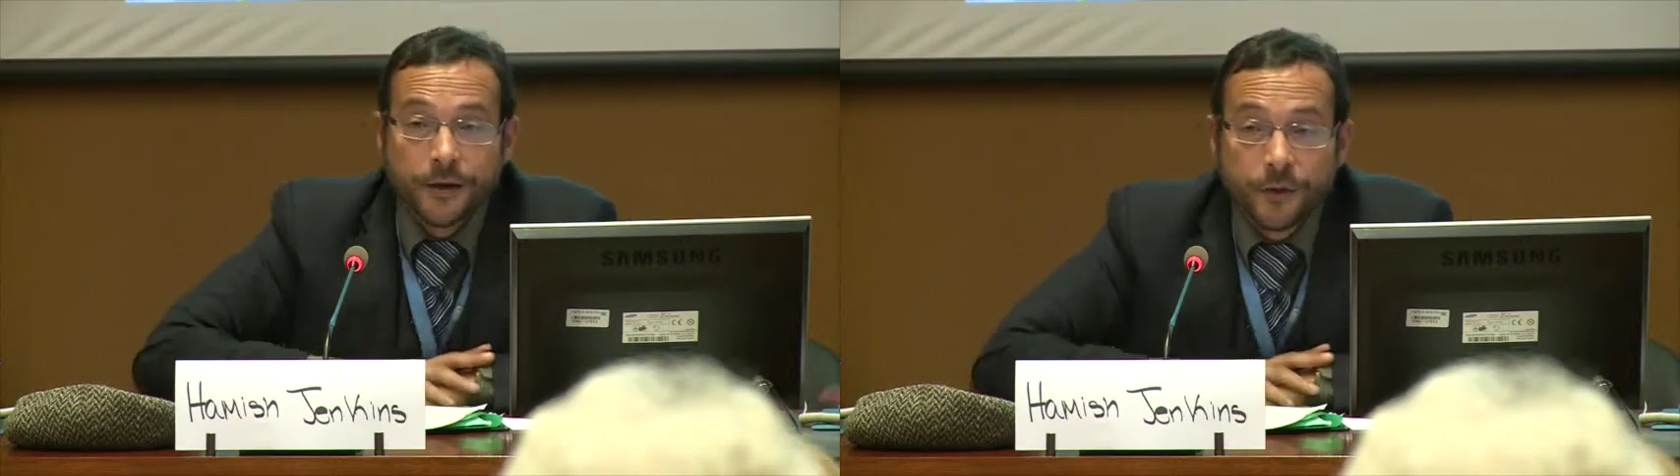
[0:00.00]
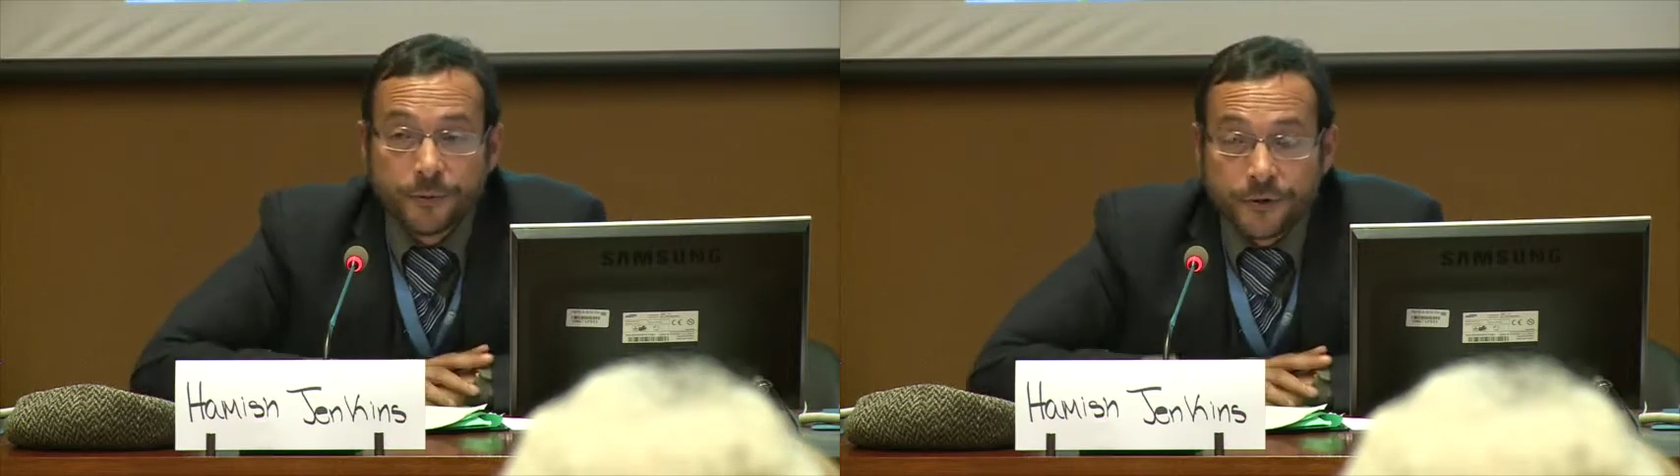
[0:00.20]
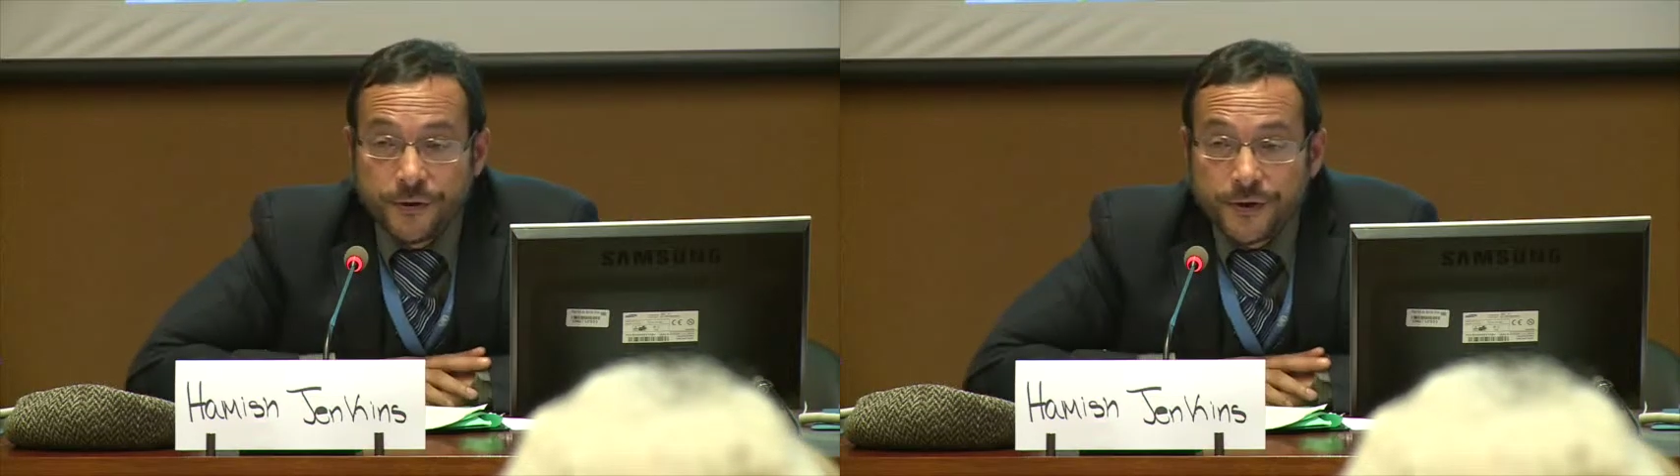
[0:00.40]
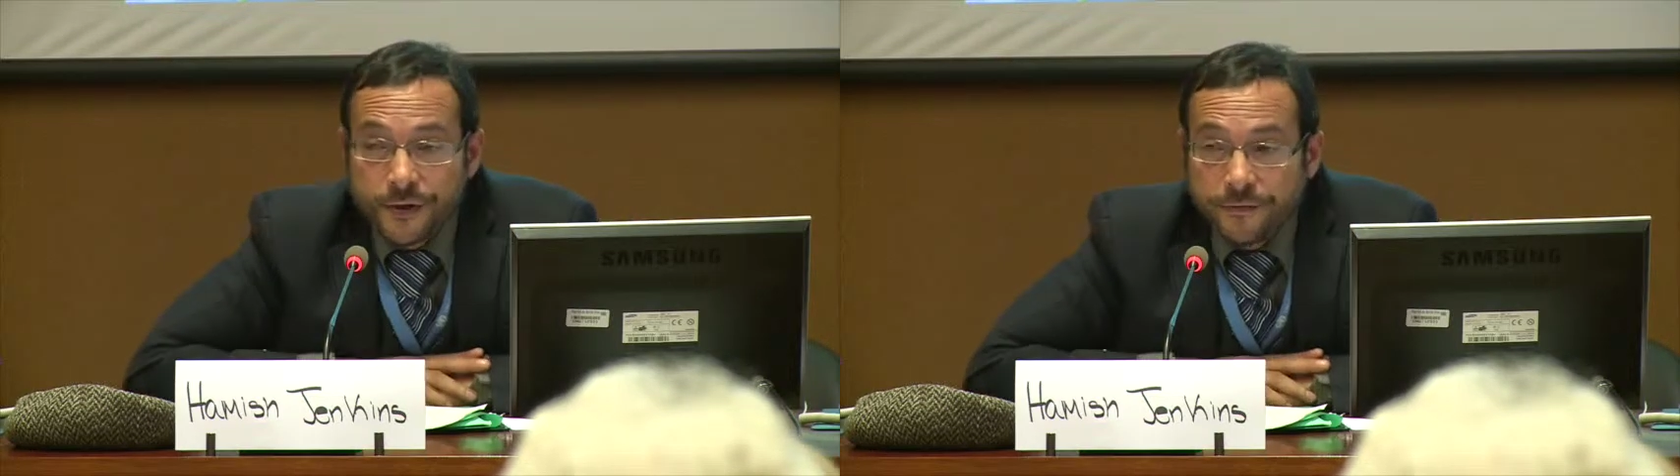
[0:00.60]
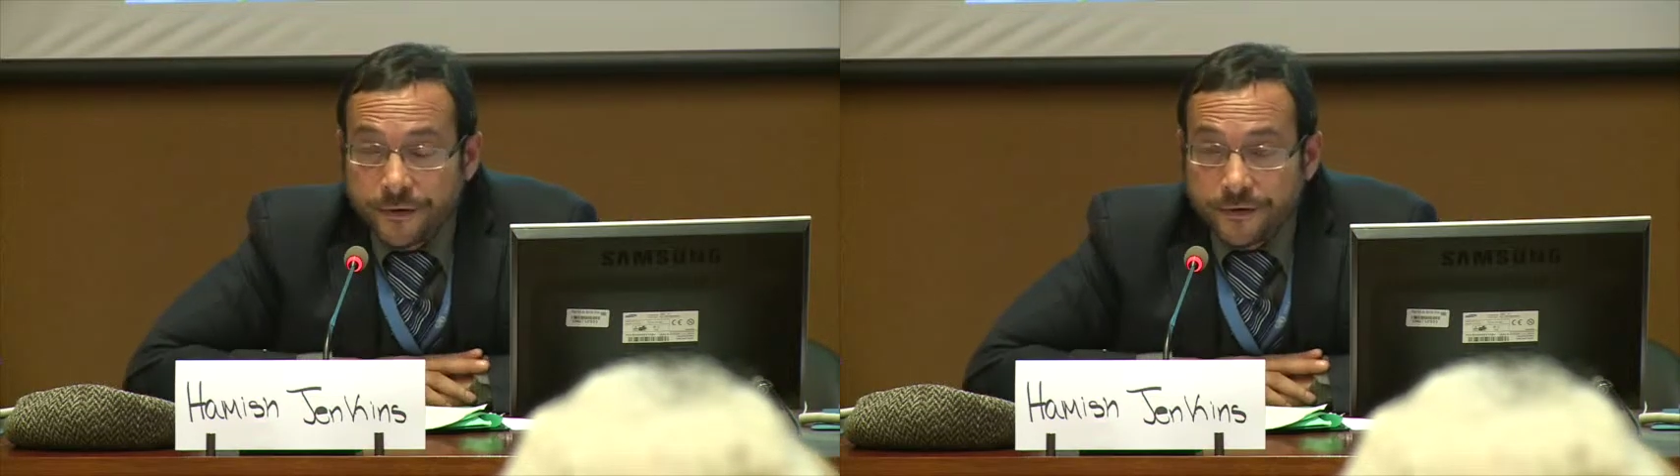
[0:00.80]
you're
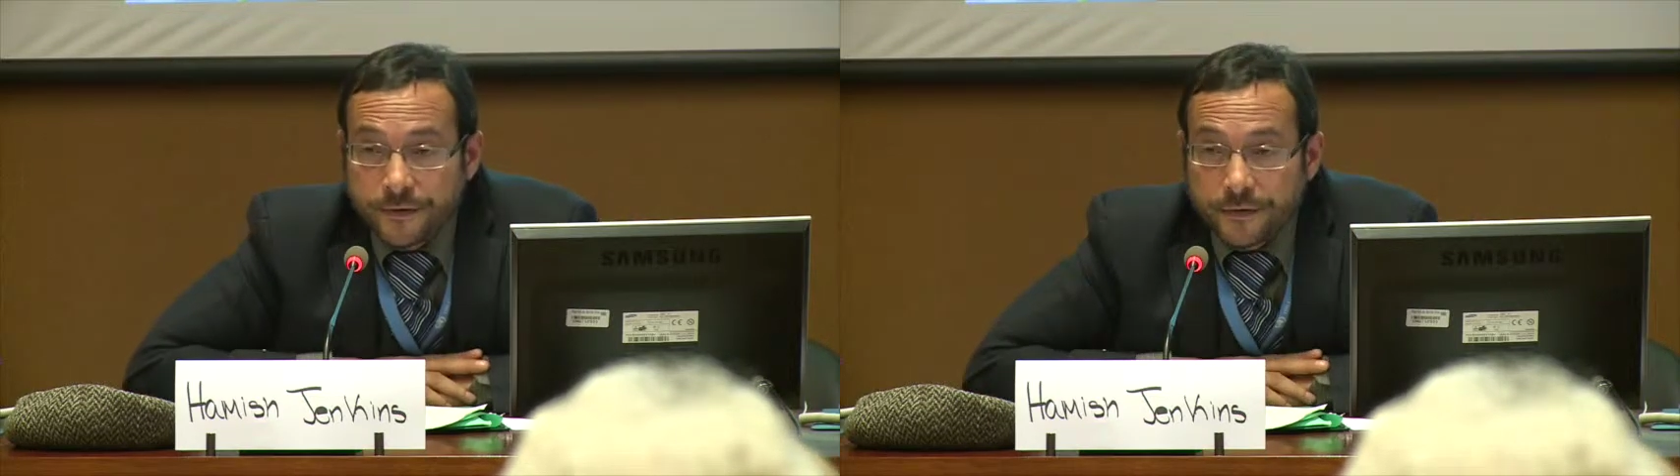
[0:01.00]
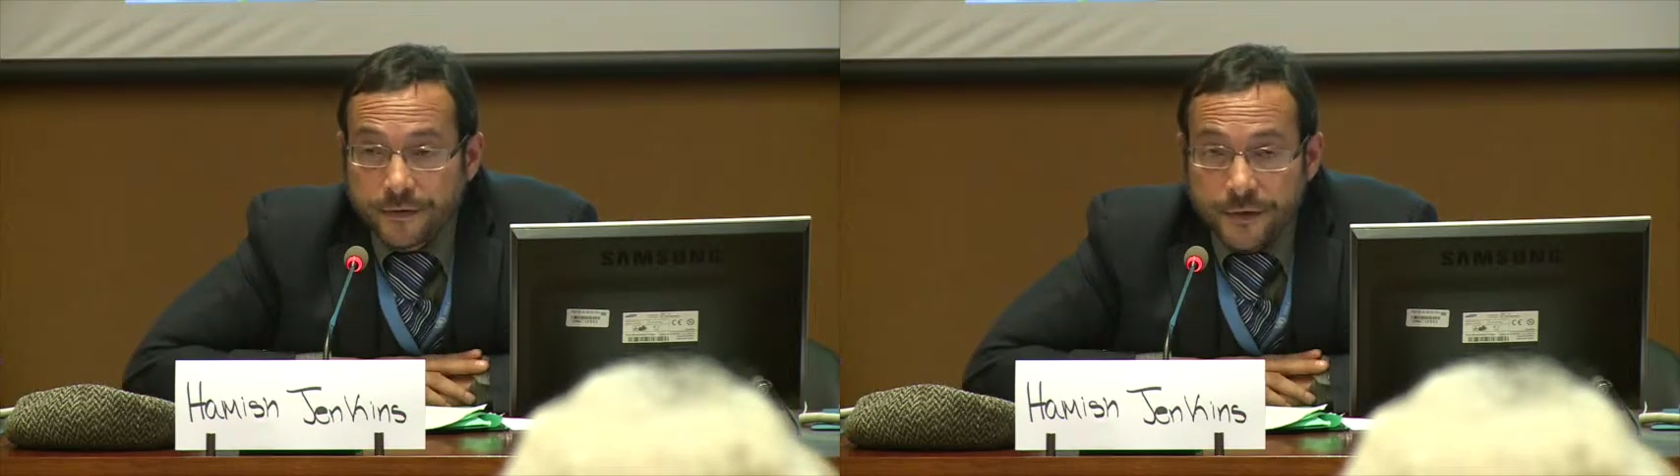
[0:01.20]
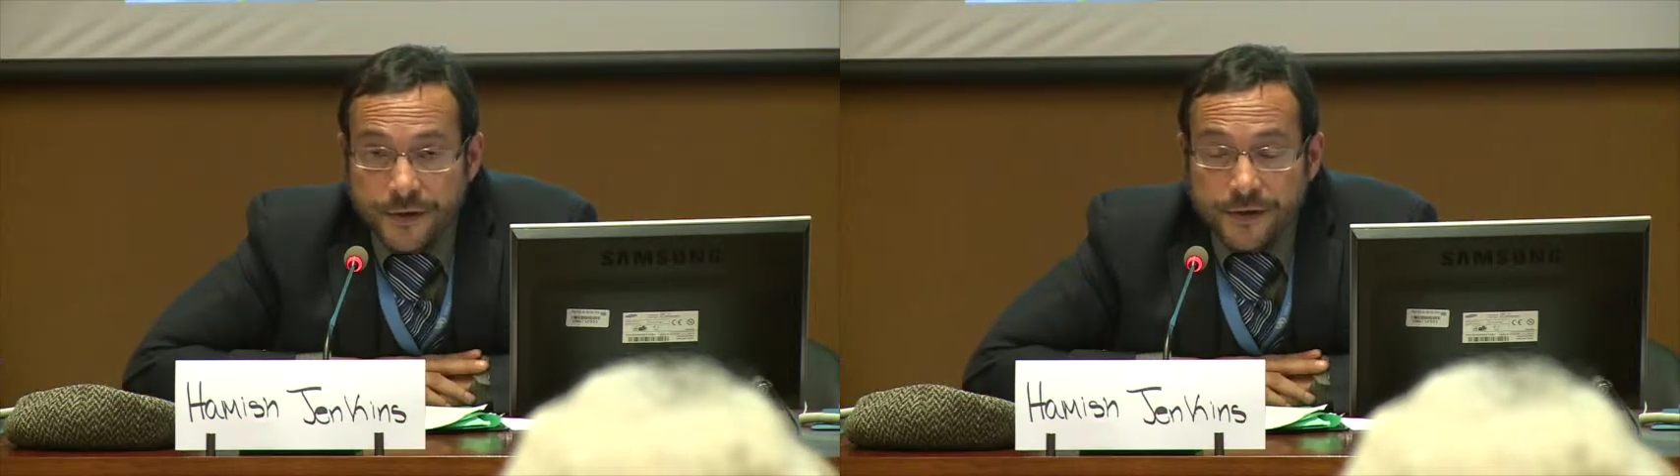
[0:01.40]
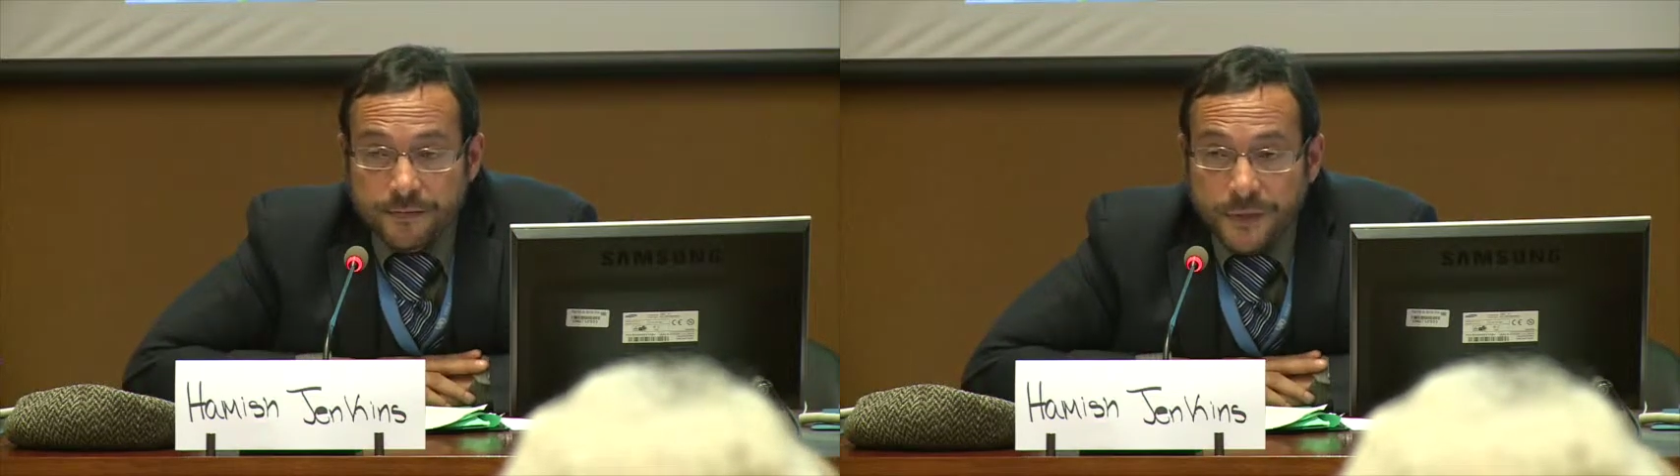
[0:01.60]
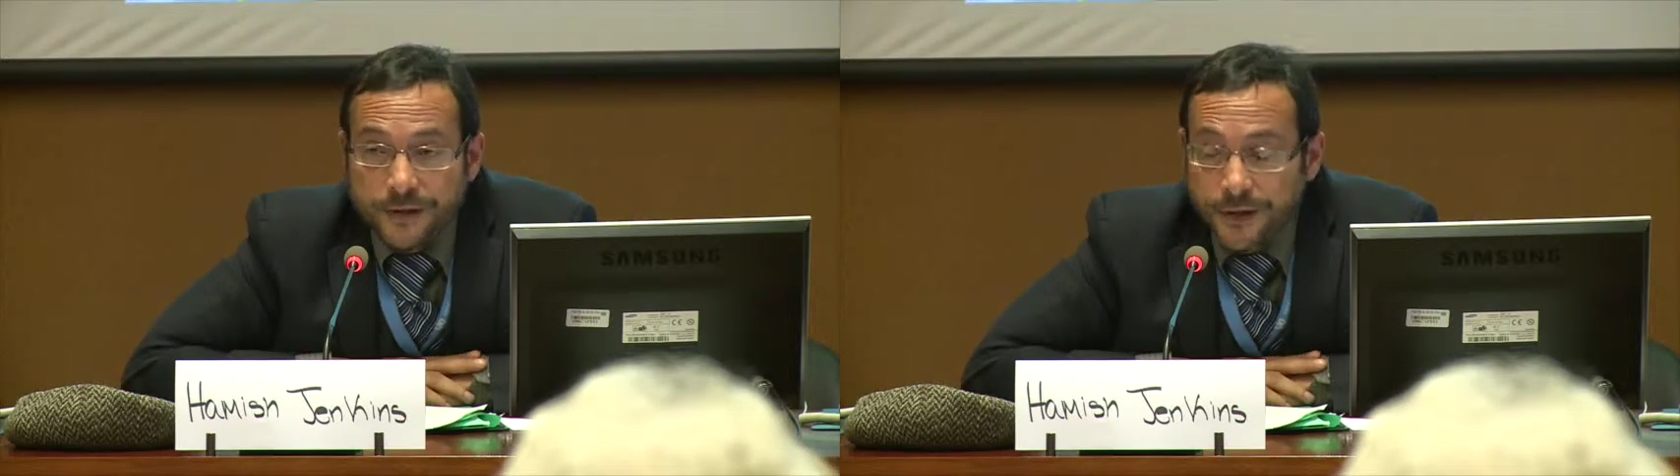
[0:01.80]
producing for this
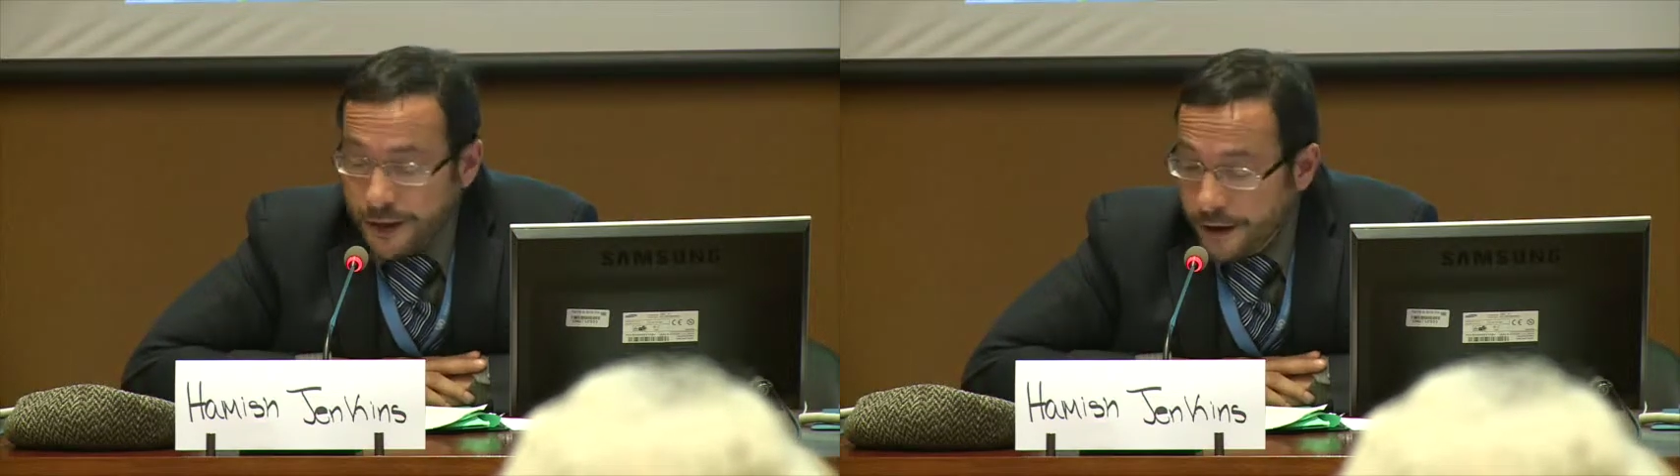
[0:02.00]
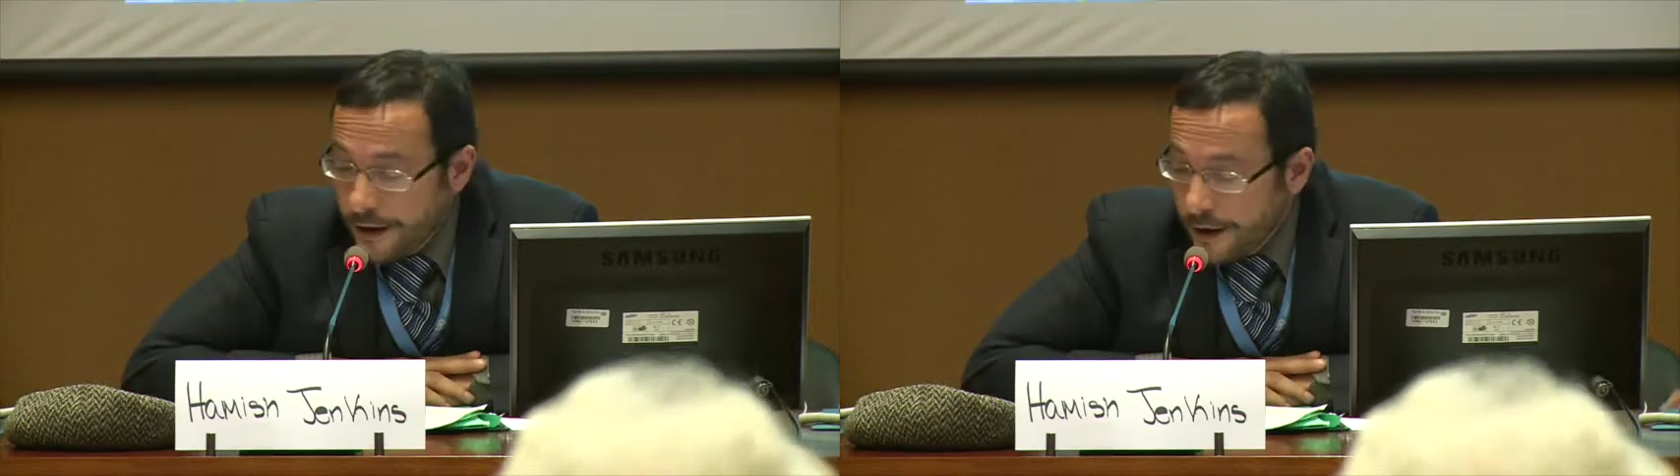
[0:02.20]
meeting,